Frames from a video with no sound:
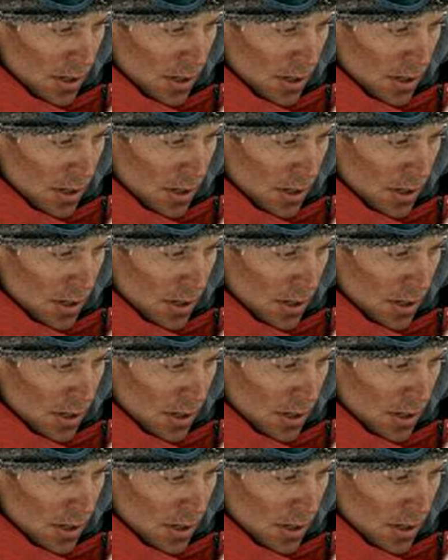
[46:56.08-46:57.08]

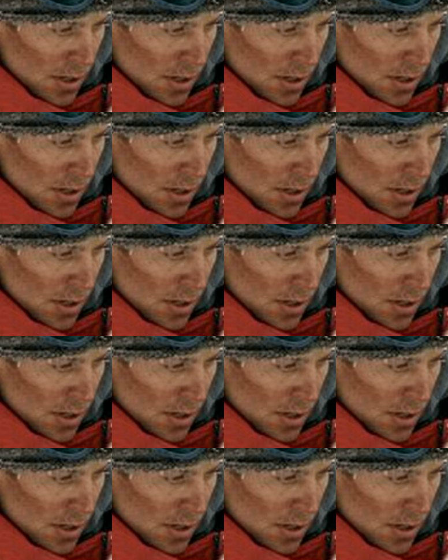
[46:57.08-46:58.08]

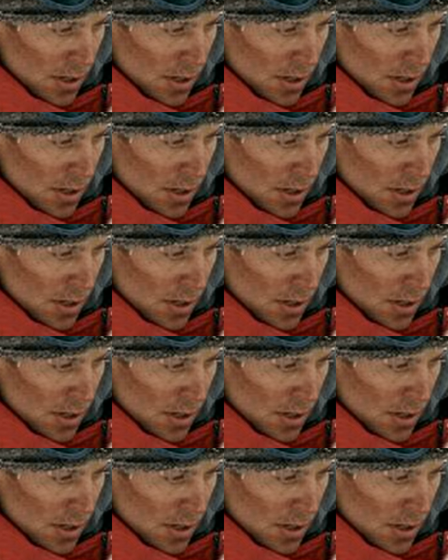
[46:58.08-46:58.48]
The face doesn't move, so there is nothing to read.